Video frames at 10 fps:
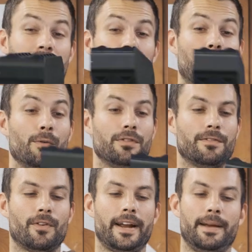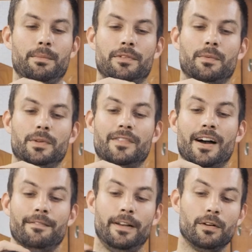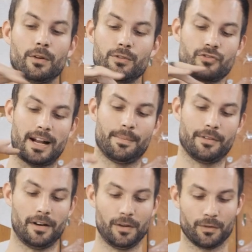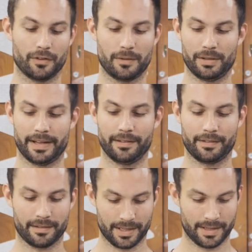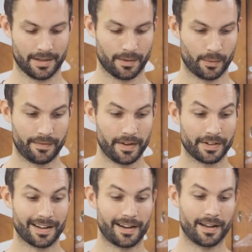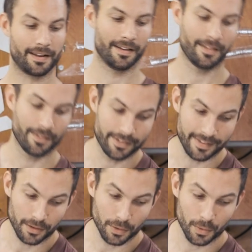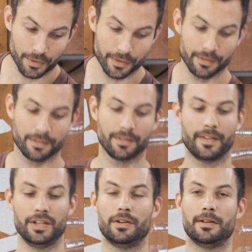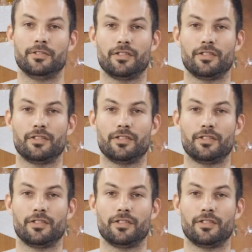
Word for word: into most frames. You've got Velcro straps all over the place. We've even got the cell holders that you can